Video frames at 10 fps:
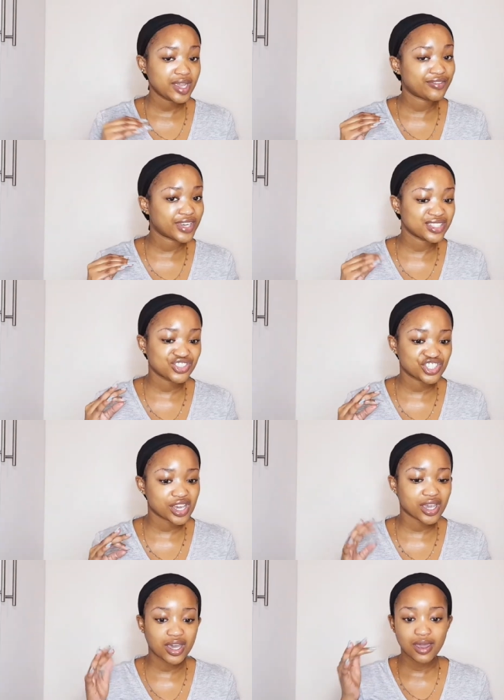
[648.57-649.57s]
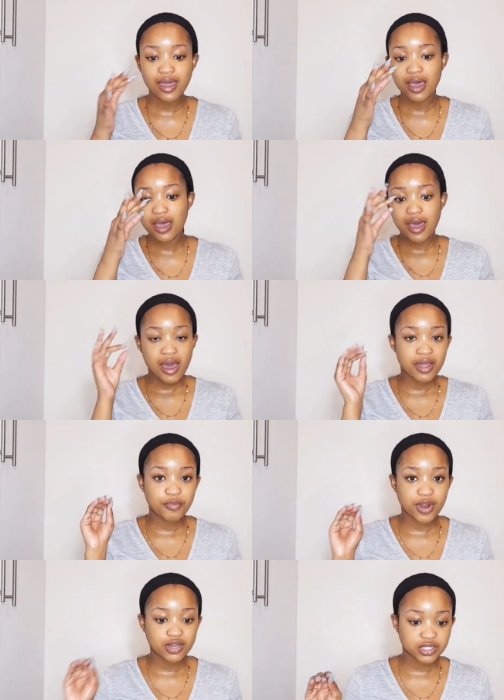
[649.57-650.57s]
Face check,
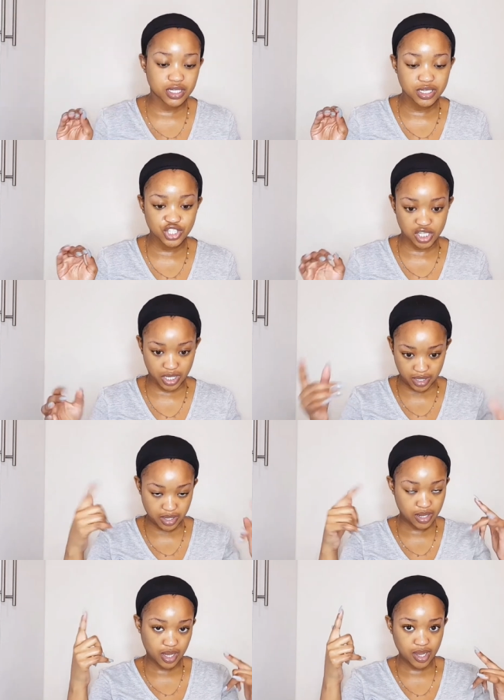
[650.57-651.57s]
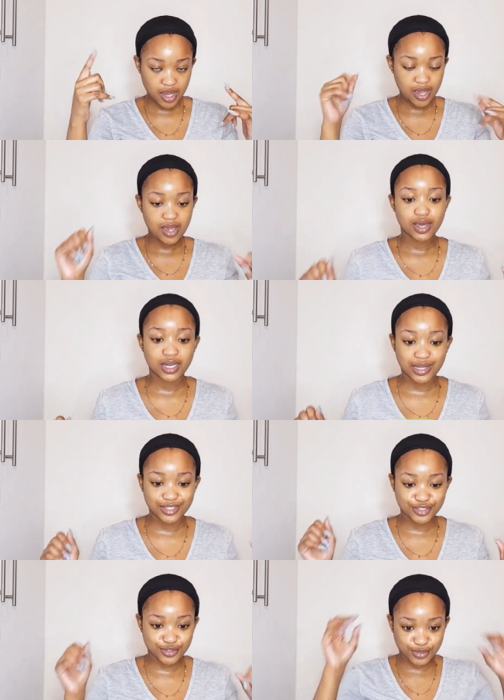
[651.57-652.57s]
eyebrows check. Now
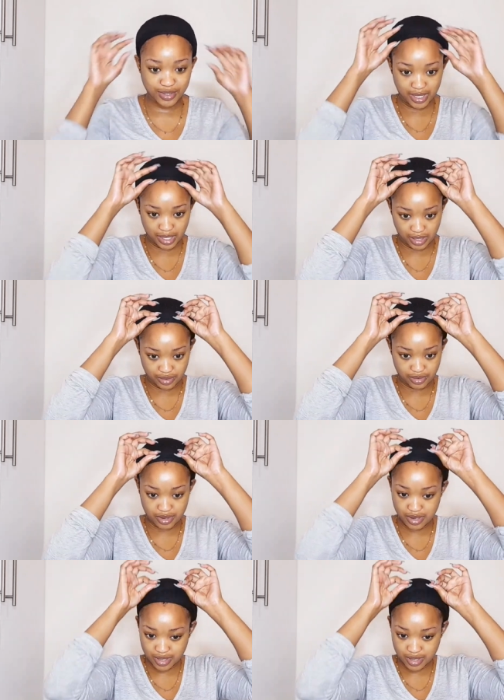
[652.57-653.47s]
let's do the hair.